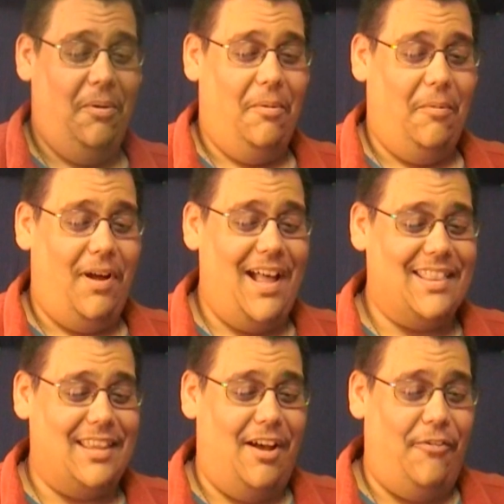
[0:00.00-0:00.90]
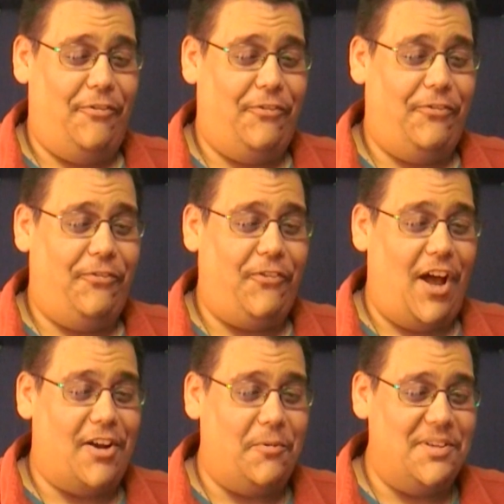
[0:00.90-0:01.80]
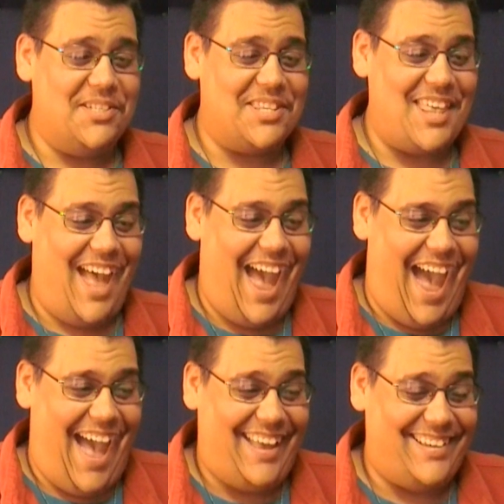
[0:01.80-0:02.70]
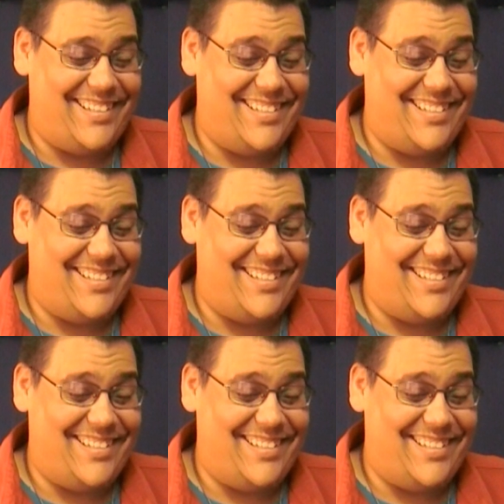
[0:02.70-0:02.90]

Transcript: What the fuck was that?